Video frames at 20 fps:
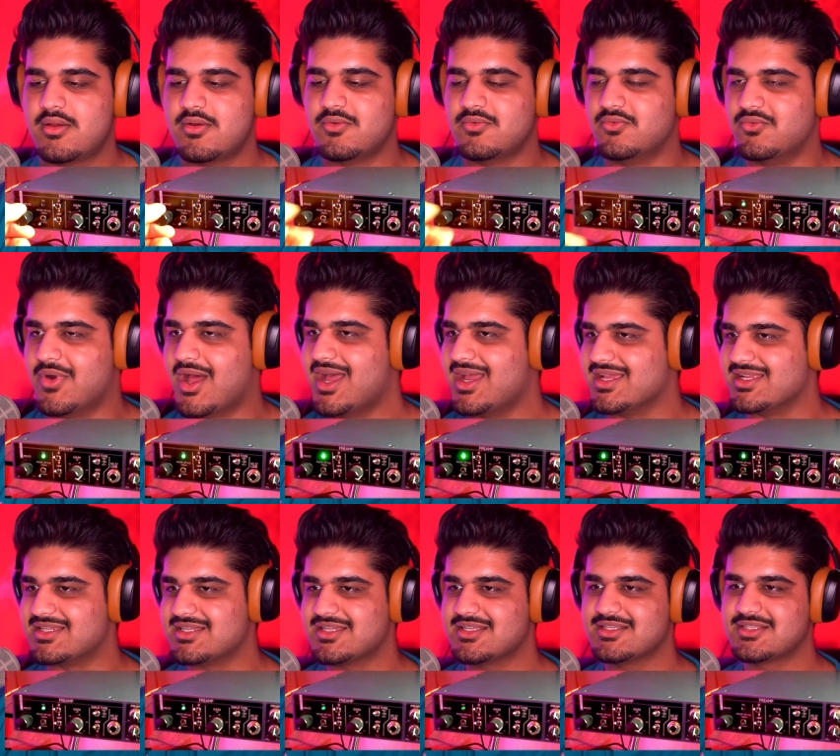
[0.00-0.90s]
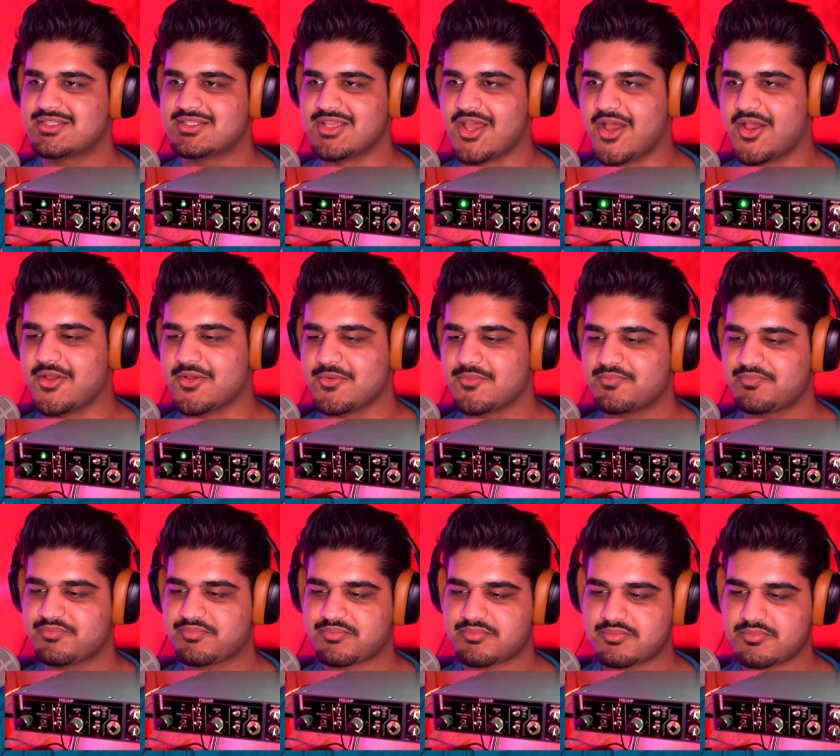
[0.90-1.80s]
Right, so,
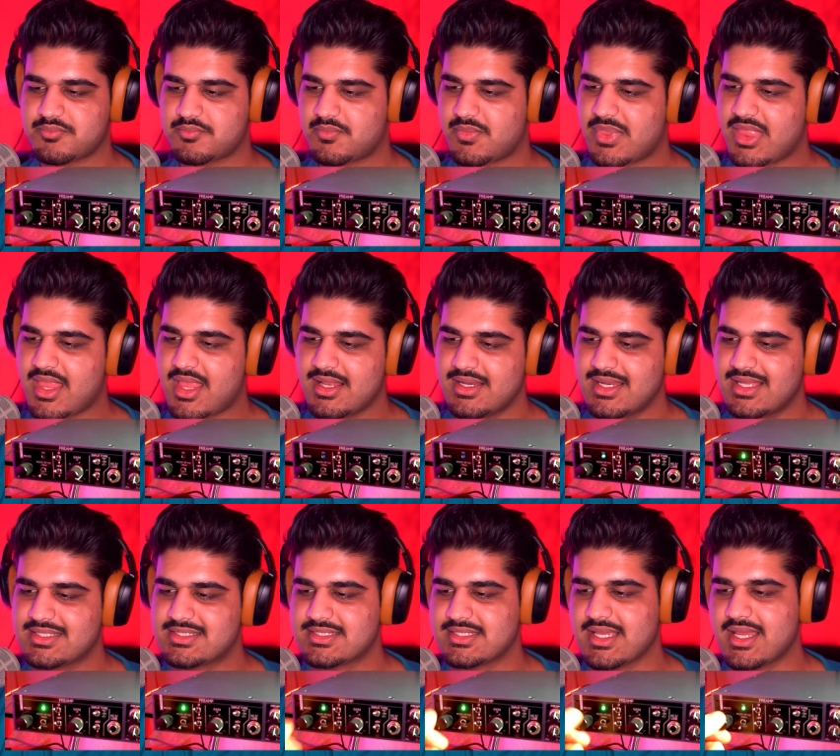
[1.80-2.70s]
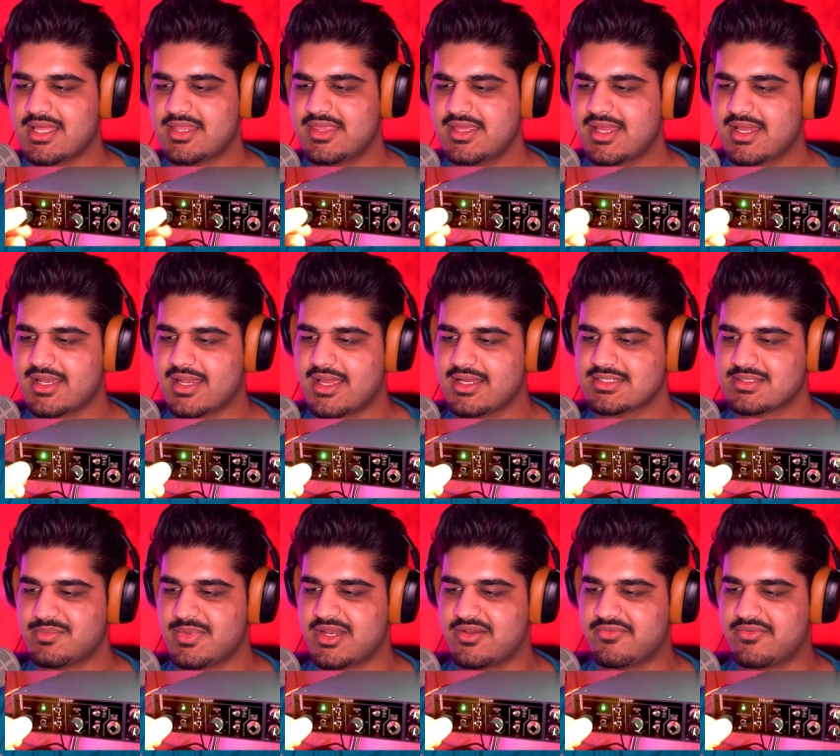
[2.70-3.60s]
let's see. I think I liked a
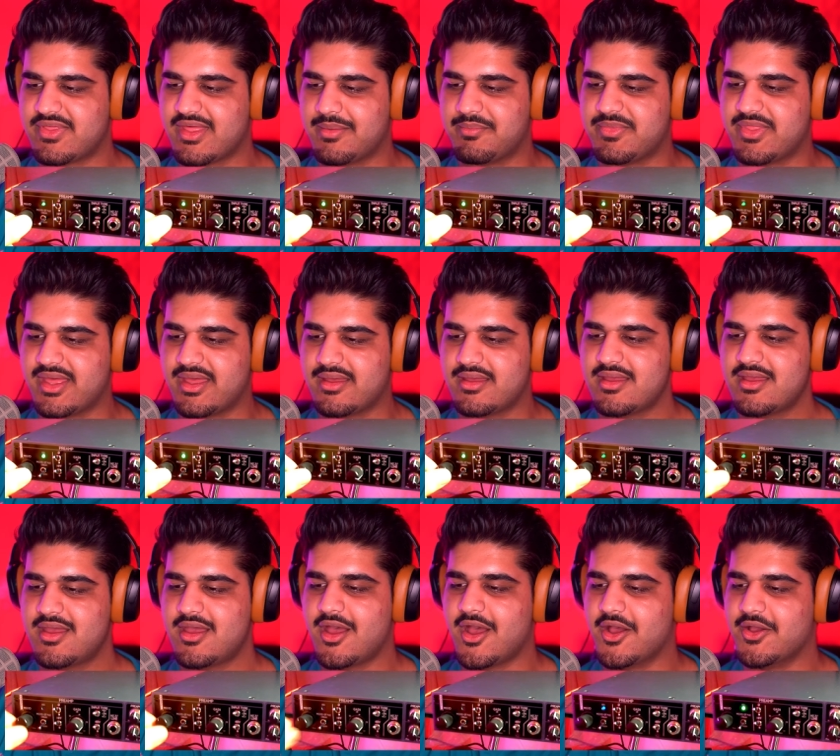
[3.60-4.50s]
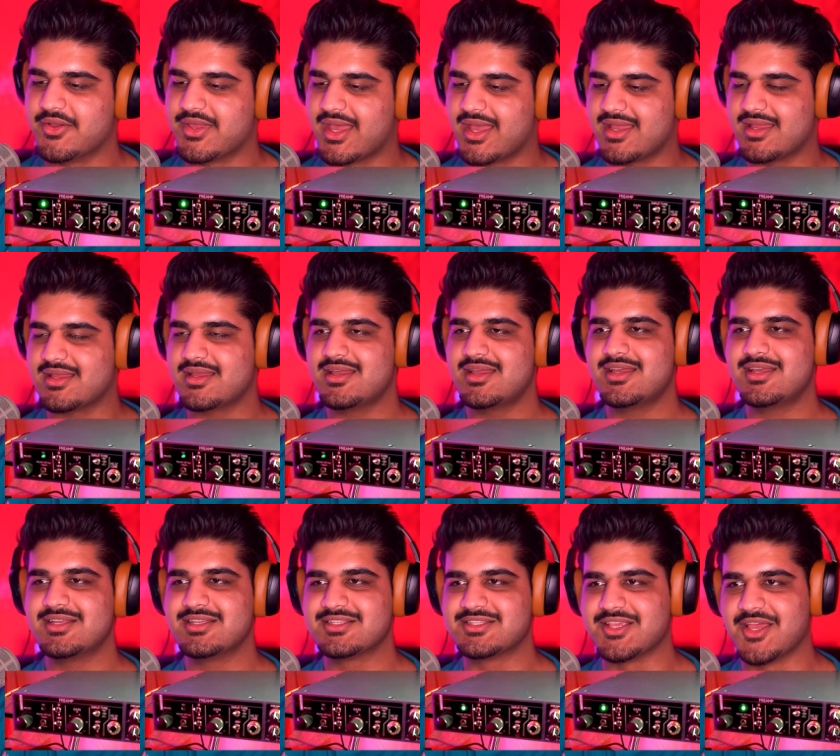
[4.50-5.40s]
bit of thump there. Okay,
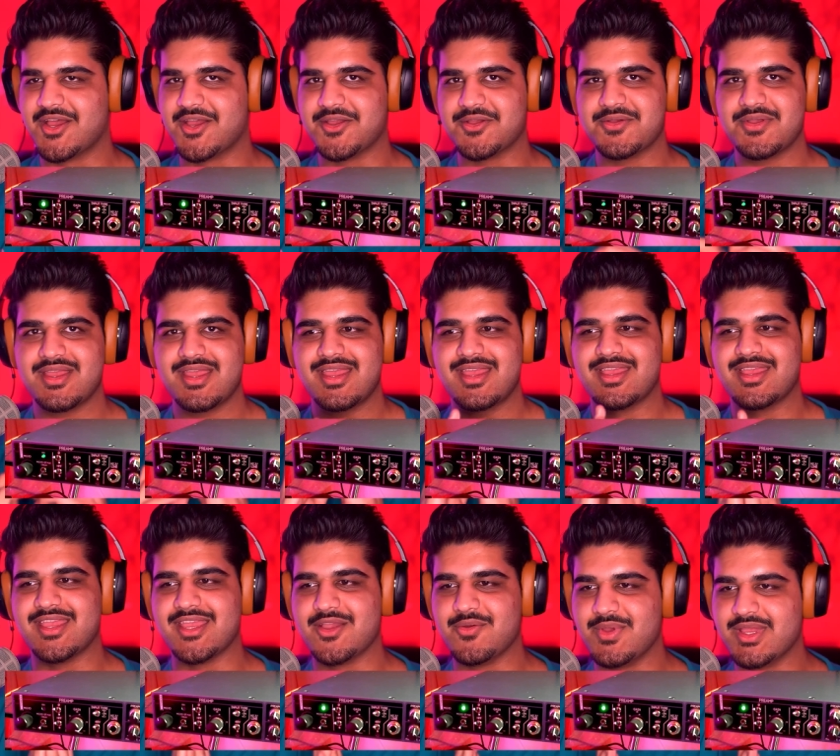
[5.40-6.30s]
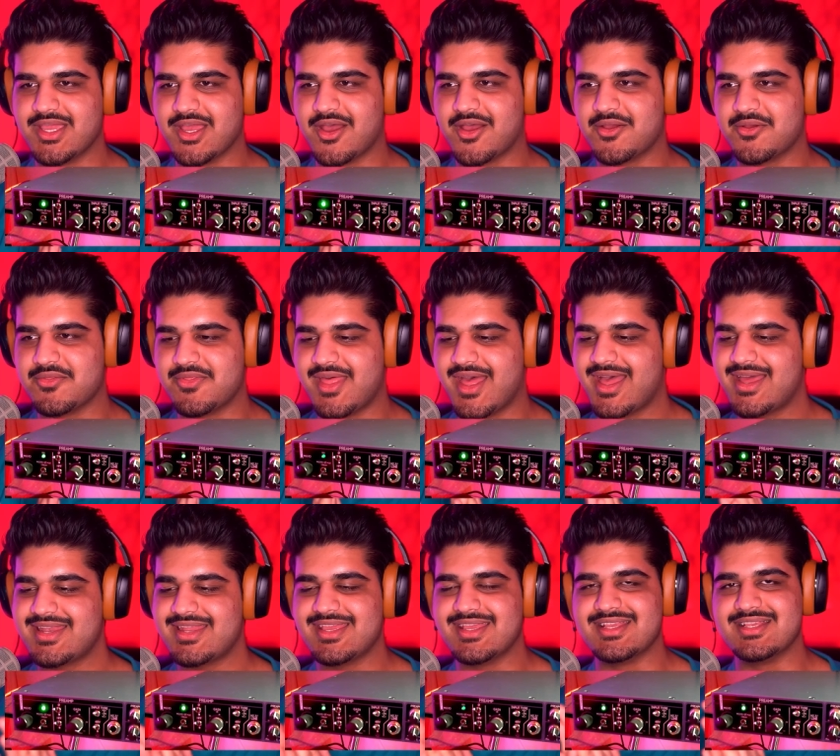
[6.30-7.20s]
so... here we go. That
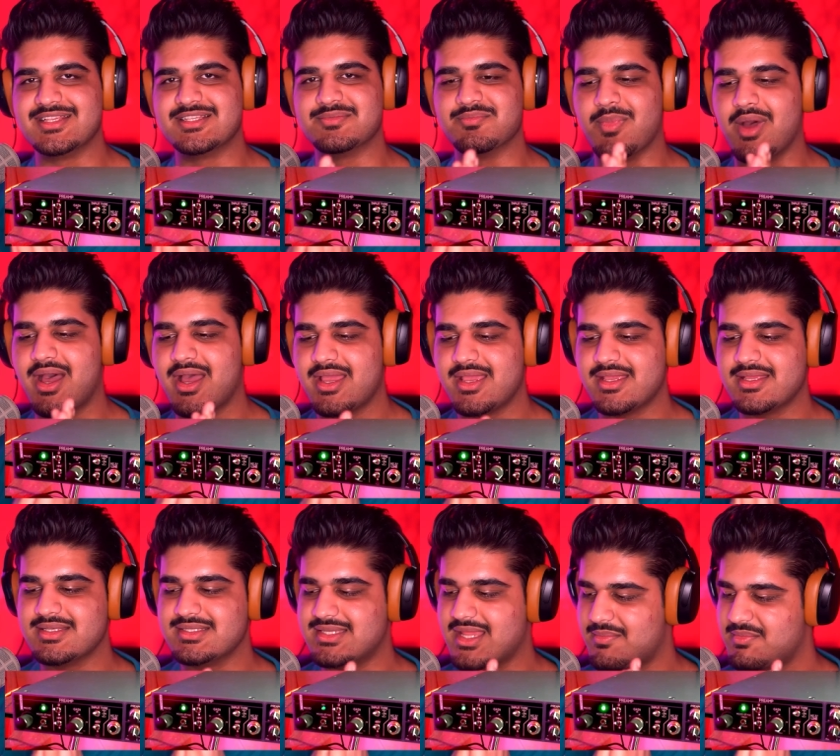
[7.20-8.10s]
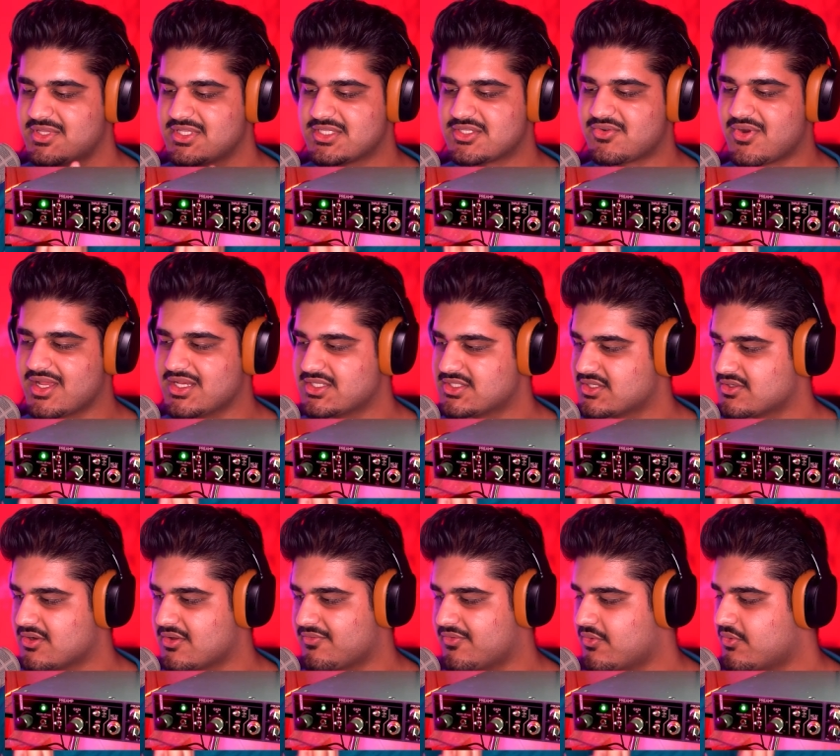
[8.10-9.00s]
is my demonstration
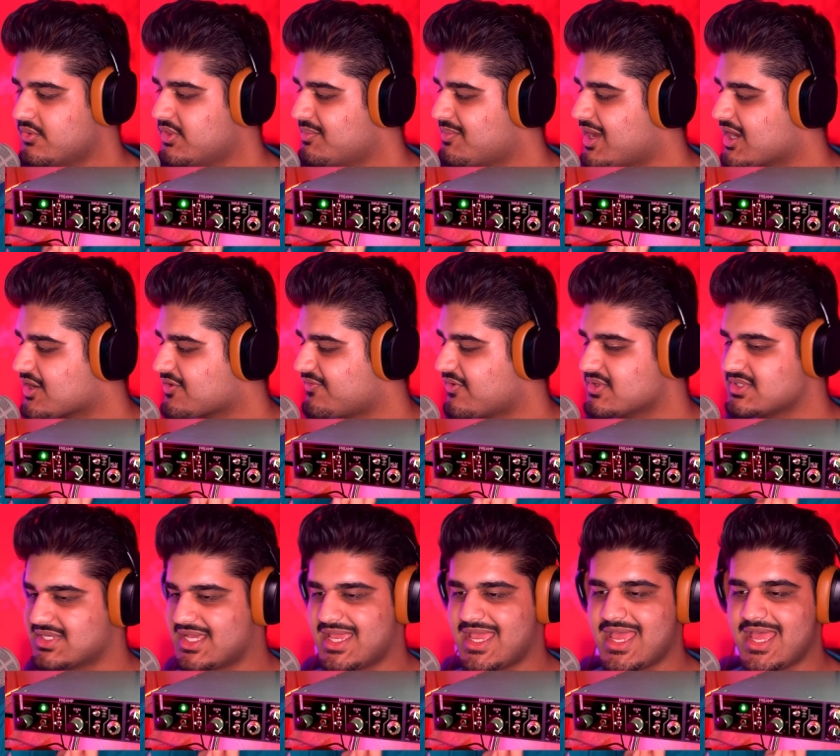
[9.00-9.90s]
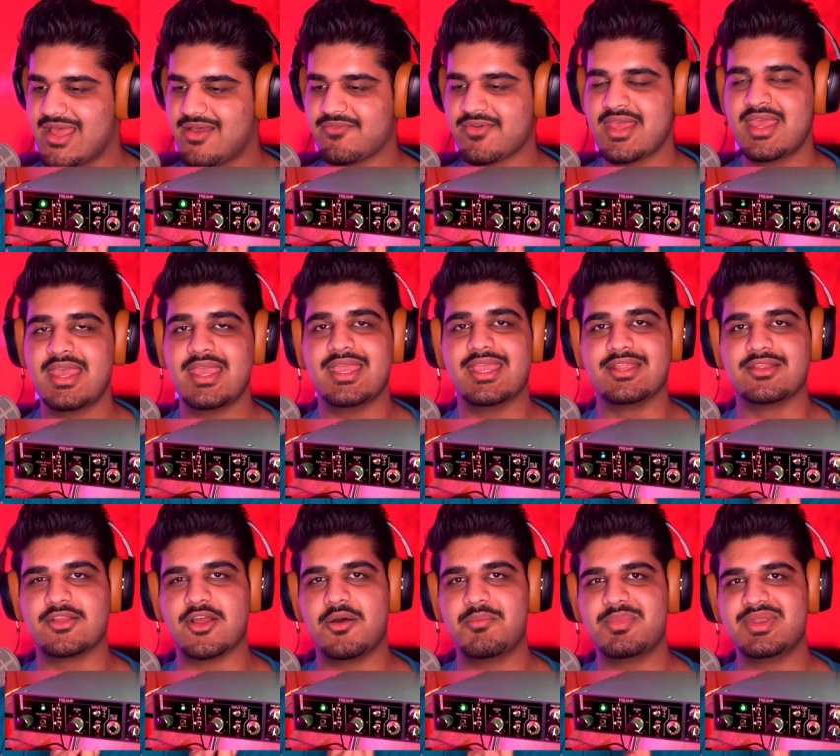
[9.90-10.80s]
of all the microphones I have in
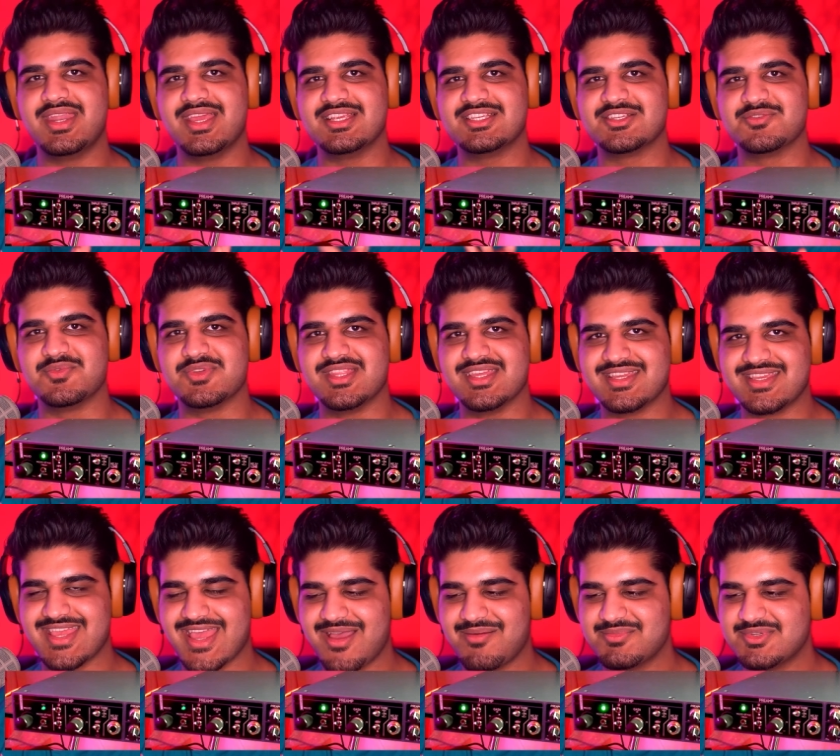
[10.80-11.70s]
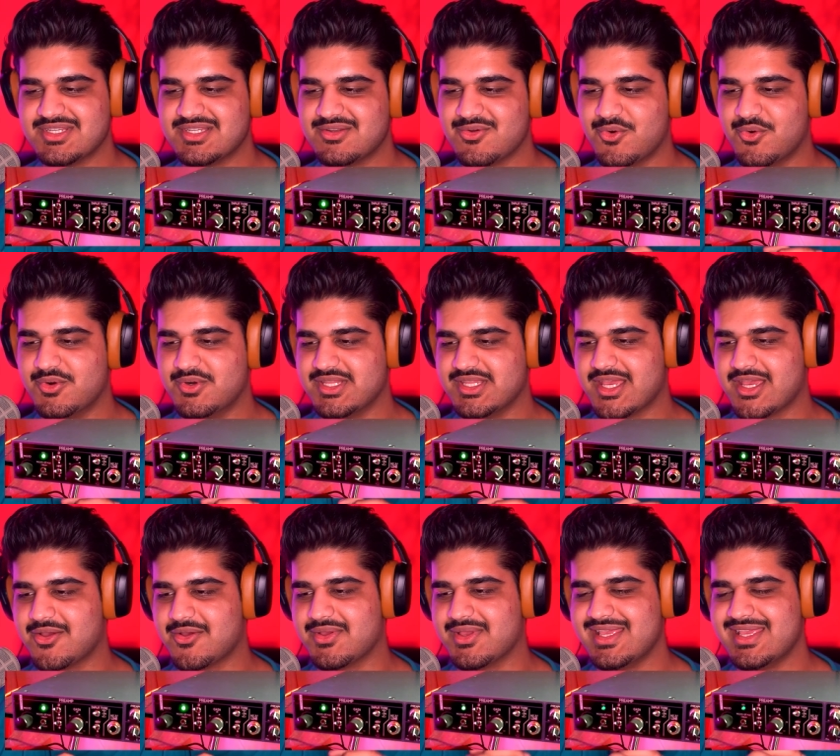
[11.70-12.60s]
combination with the Cranborne
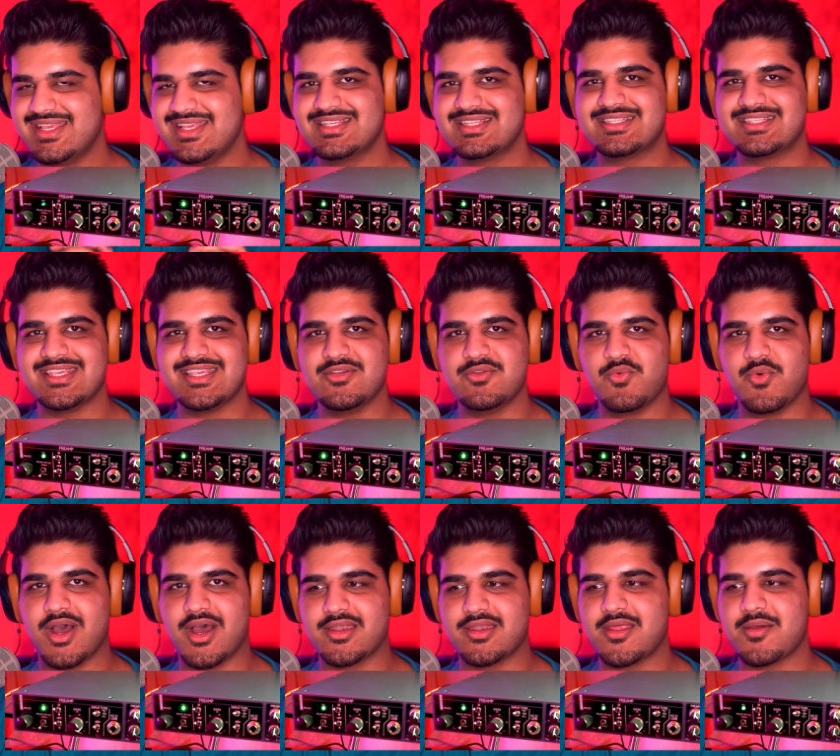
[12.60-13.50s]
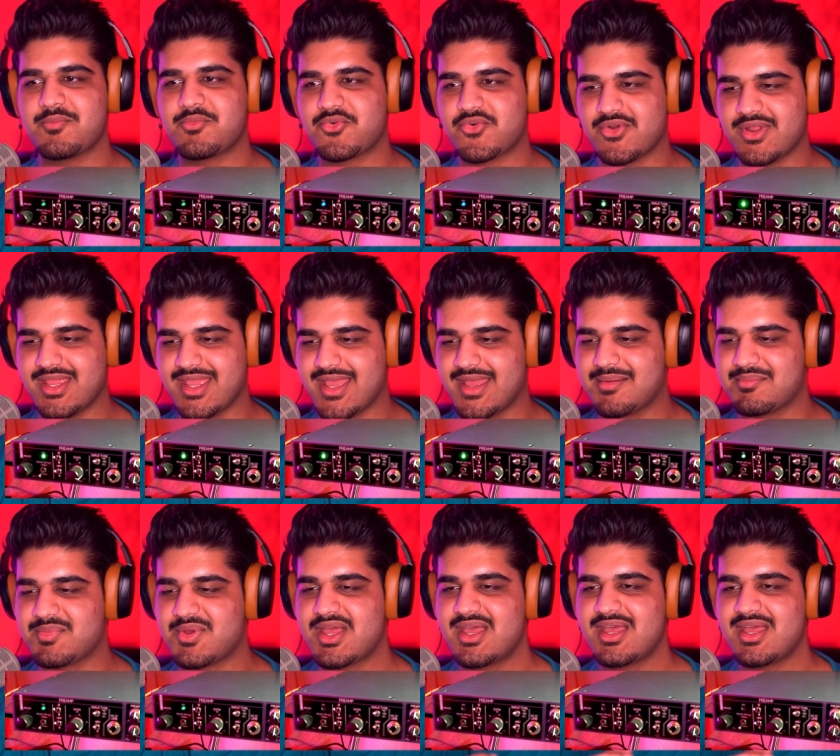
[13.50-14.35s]
Audio EC1 preamp.